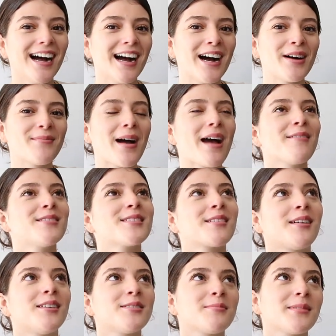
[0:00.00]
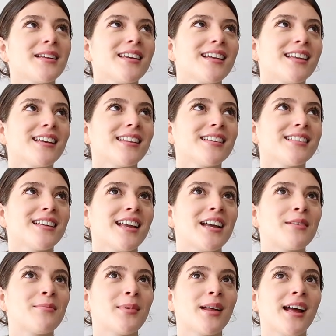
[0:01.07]
um, I was contemplating getting the
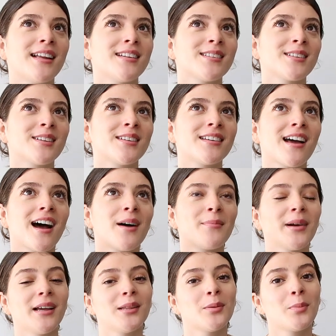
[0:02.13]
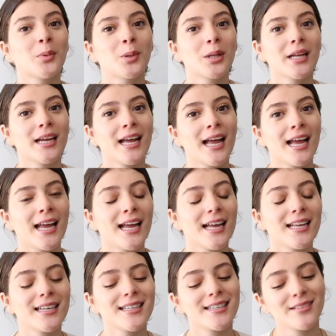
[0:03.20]
tan but I just could not bite the bullet
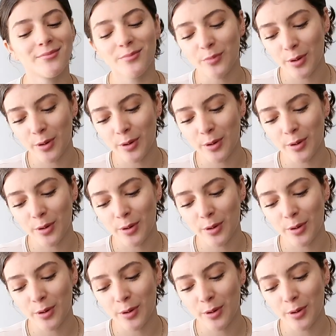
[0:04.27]
and